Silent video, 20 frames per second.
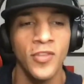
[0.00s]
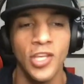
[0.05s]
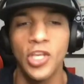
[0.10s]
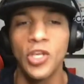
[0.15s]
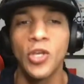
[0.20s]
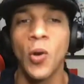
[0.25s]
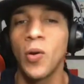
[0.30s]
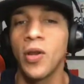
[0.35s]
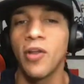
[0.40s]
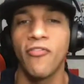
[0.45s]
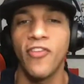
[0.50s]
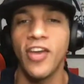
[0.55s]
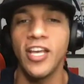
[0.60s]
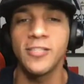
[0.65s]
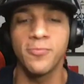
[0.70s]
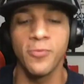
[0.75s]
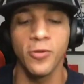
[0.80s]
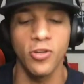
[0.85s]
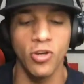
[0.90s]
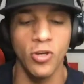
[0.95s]
You go into
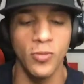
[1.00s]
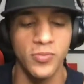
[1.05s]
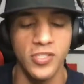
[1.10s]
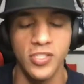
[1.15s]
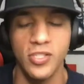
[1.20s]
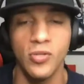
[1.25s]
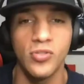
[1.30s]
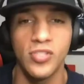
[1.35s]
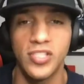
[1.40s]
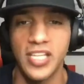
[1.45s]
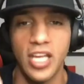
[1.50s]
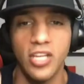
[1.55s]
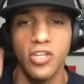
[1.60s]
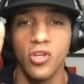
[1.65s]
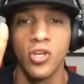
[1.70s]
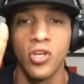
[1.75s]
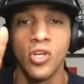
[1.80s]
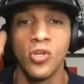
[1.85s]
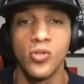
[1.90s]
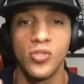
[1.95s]
Facebook groups and you
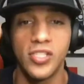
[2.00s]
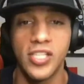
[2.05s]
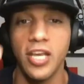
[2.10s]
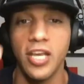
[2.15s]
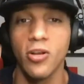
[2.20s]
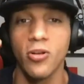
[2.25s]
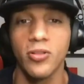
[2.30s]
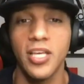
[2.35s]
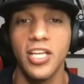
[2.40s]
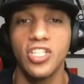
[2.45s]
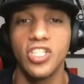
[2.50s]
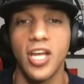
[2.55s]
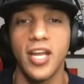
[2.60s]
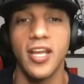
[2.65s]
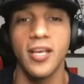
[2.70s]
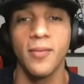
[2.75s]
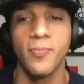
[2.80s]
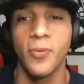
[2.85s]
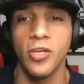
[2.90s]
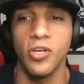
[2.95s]
say you're lead
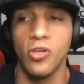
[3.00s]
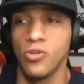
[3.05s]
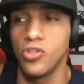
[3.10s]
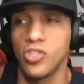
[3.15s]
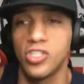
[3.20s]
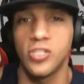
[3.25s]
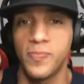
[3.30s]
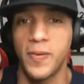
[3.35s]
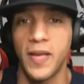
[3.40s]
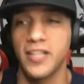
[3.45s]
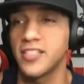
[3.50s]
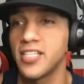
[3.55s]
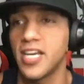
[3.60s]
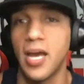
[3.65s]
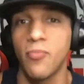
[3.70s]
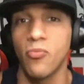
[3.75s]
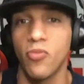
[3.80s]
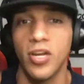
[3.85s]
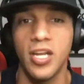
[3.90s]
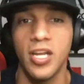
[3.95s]
genning, but you just spend
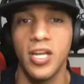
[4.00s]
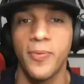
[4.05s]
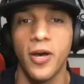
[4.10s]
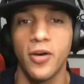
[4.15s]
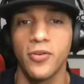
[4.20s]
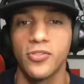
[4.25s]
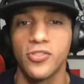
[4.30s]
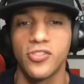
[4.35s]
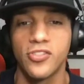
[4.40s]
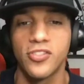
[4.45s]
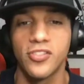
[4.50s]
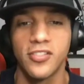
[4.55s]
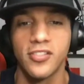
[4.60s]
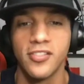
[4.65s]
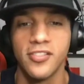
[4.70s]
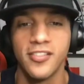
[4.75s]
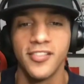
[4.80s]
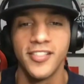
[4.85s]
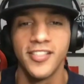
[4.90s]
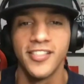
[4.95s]
time reading
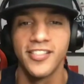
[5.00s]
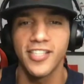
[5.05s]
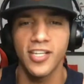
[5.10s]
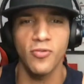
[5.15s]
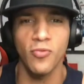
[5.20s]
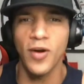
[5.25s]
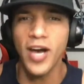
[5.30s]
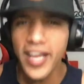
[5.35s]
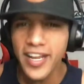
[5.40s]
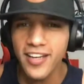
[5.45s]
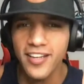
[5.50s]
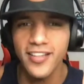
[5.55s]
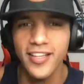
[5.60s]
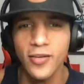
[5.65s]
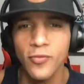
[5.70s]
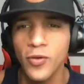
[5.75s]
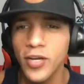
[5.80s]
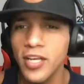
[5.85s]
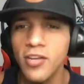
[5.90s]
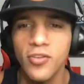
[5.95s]
posts. It's like, what?
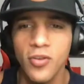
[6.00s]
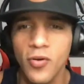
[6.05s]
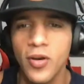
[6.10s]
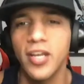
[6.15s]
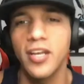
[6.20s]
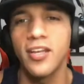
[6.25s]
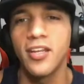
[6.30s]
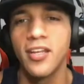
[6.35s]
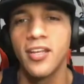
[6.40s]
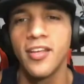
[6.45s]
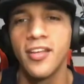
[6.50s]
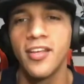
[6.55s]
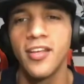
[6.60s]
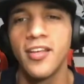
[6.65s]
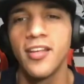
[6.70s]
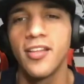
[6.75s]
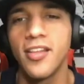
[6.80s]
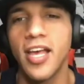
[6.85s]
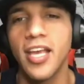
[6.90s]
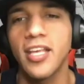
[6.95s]
Like, what are you doing?
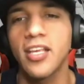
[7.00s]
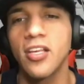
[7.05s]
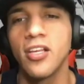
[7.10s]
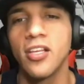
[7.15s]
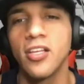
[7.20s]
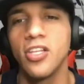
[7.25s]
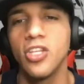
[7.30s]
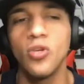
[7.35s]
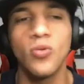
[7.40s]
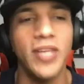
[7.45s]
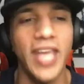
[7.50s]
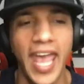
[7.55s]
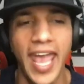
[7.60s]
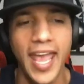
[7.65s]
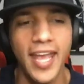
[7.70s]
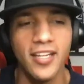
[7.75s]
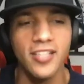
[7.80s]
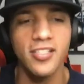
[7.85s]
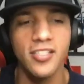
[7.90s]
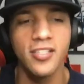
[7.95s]
Like, you
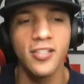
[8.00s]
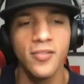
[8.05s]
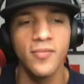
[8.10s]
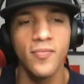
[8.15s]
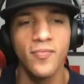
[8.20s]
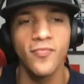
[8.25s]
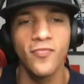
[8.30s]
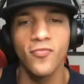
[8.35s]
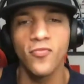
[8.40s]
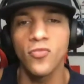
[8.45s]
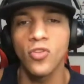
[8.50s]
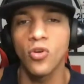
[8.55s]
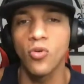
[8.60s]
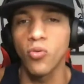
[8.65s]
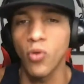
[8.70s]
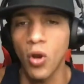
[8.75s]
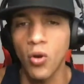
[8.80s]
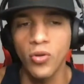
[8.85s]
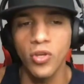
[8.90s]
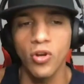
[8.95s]
can't
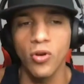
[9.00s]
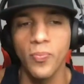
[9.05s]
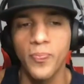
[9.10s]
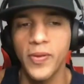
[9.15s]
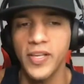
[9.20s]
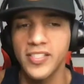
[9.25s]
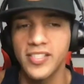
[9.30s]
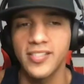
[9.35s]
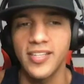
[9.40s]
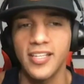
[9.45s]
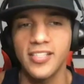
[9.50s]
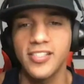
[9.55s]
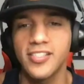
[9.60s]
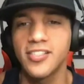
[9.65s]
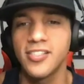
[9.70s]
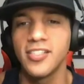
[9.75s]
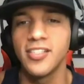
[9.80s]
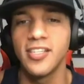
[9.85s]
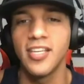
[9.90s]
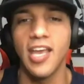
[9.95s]
grow your
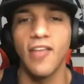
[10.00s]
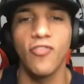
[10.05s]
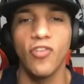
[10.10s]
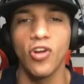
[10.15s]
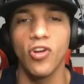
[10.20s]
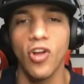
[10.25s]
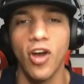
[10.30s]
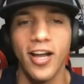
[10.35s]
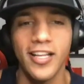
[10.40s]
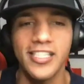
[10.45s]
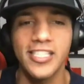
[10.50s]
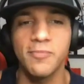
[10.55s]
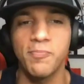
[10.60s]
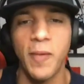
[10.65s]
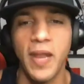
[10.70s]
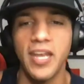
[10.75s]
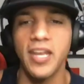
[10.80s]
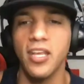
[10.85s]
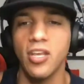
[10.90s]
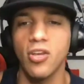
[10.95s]
business if you're not
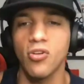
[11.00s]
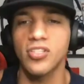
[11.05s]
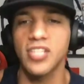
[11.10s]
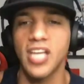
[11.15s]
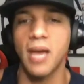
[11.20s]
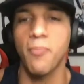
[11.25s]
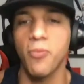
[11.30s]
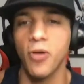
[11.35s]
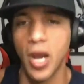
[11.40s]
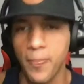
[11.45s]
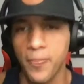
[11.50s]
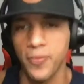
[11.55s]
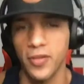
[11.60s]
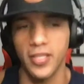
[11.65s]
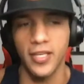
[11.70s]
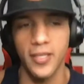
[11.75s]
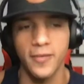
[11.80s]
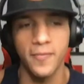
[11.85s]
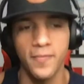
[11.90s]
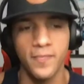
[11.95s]
spending your time
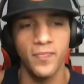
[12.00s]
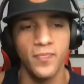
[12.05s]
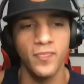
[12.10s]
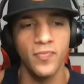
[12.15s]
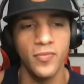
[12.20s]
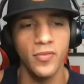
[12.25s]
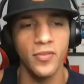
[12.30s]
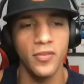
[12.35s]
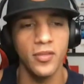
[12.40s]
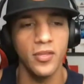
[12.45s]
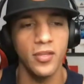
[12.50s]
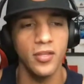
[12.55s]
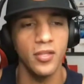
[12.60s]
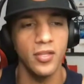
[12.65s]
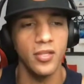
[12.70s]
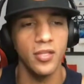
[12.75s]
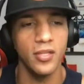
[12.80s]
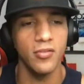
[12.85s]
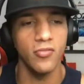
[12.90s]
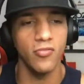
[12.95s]
properly.
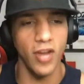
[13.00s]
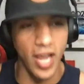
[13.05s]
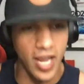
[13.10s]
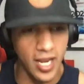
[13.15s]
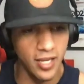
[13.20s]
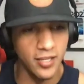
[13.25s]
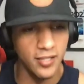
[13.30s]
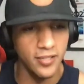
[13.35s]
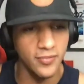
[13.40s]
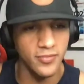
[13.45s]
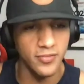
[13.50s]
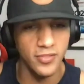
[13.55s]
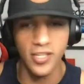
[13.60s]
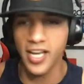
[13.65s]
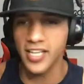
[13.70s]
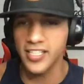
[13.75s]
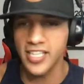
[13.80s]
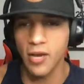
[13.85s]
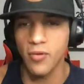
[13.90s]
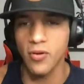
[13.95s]
Right?
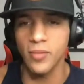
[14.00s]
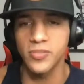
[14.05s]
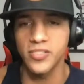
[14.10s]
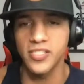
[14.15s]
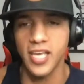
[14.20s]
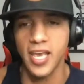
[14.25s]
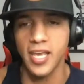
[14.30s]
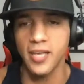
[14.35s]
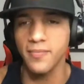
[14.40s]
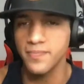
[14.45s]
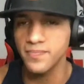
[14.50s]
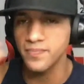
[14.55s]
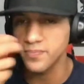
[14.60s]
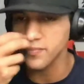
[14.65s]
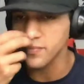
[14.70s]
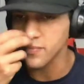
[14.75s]
You guys get what I'm saying?